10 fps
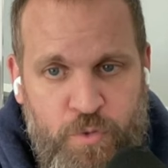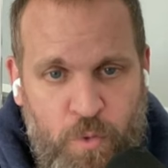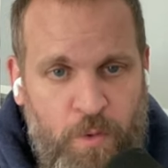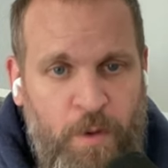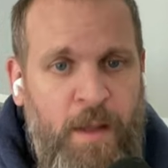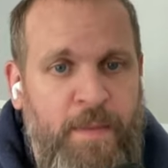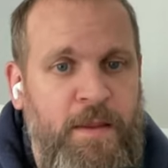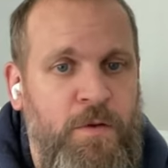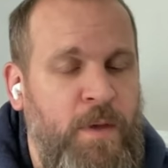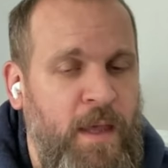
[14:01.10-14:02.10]
school that
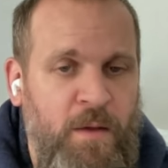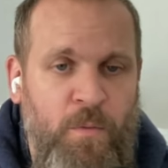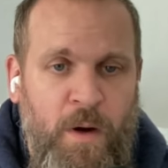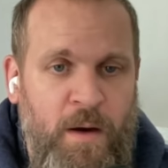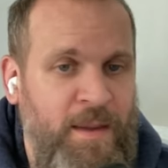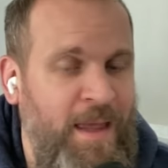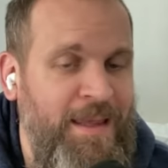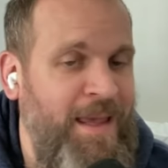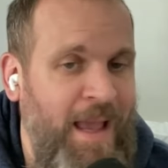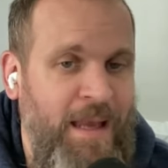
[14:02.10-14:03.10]
you can't wear,
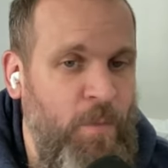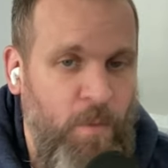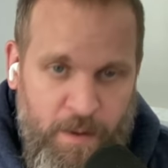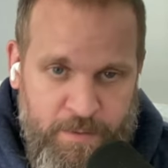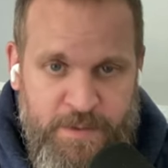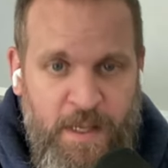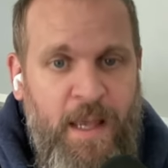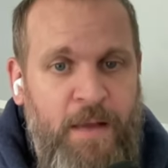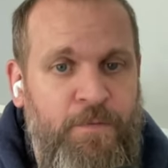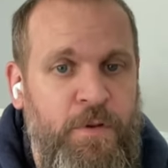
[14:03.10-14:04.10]
can't get anywhere else.
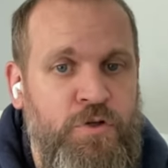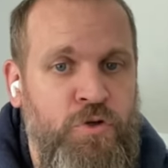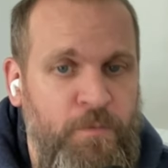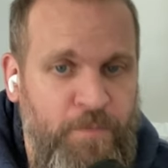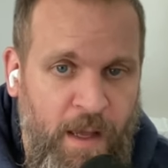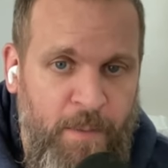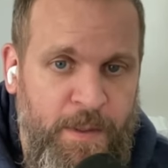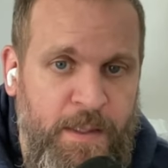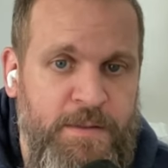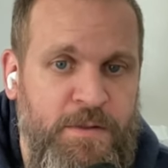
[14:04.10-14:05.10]
And for the true
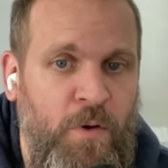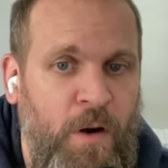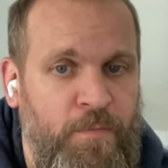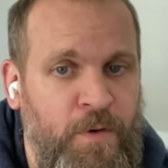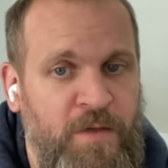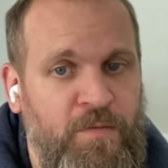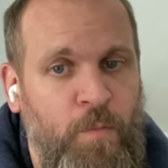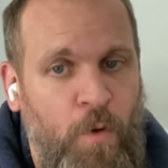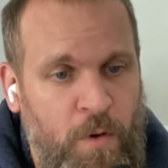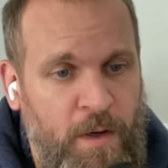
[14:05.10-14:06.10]
VIPs, they're offering even
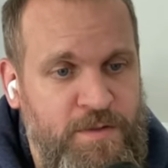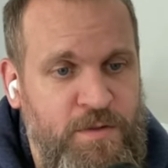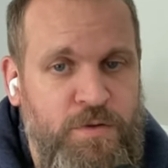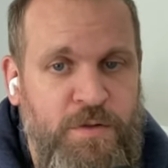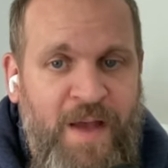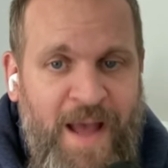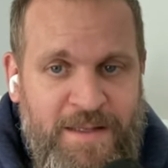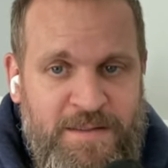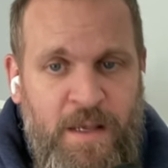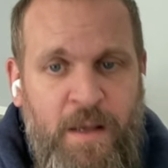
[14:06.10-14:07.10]
more exclusive
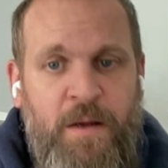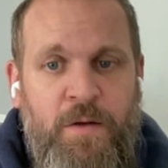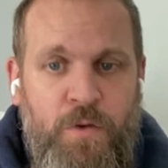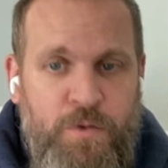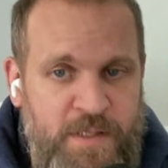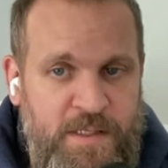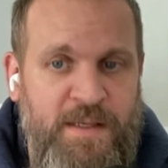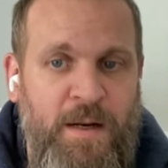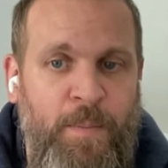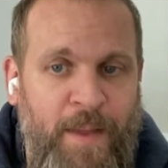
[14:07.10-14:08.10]
hats, koozies,
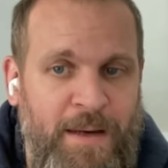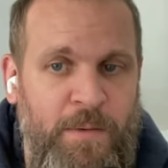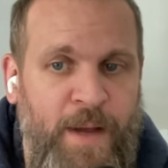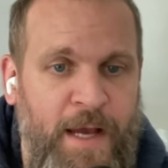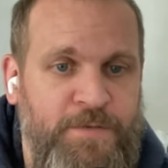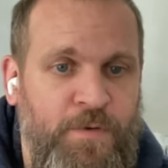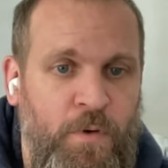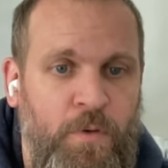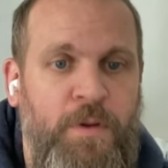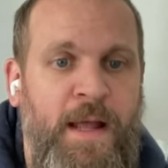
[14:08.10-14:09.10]
and a platinum pass for
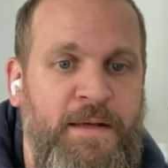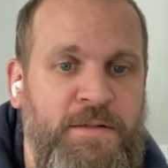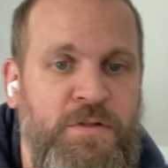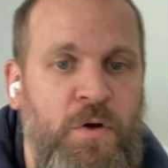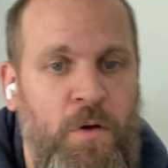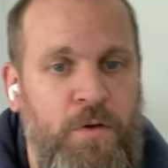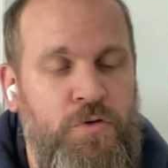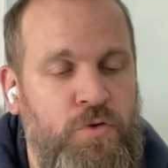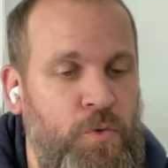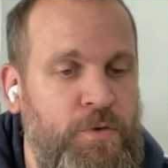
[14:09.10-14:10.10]
early access to all your
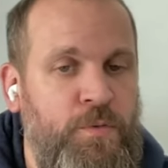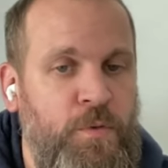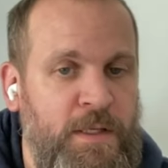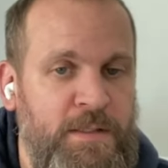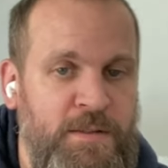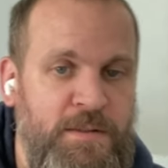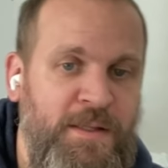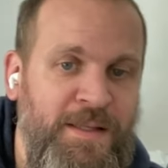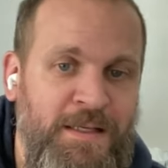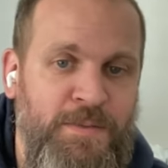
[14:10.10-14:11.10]
school's releases.
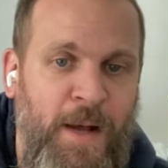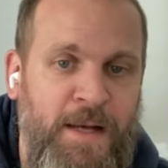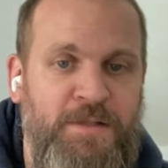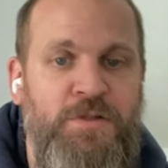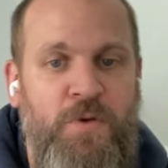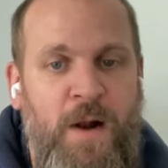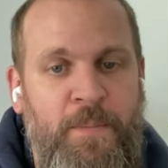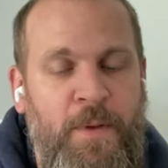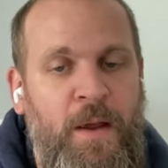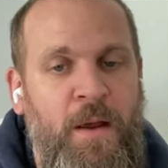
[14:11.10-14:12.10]
These boxes
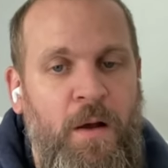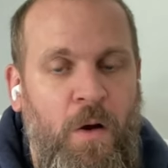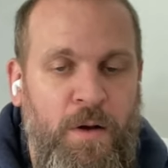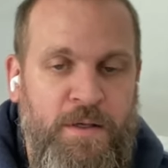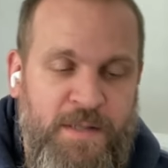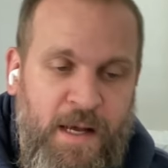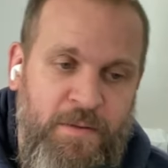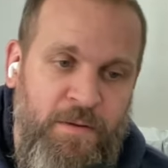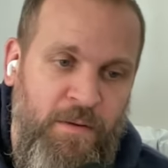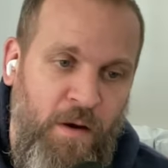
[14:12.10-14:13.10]
drop August
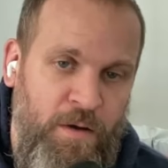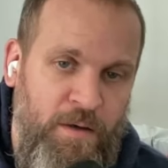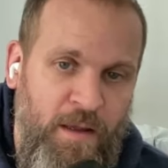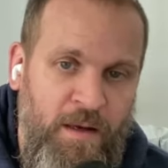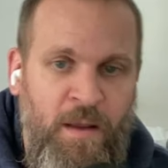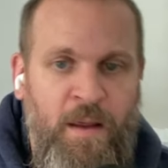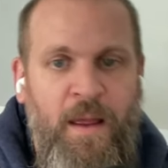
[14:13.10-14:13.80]
9th. They already did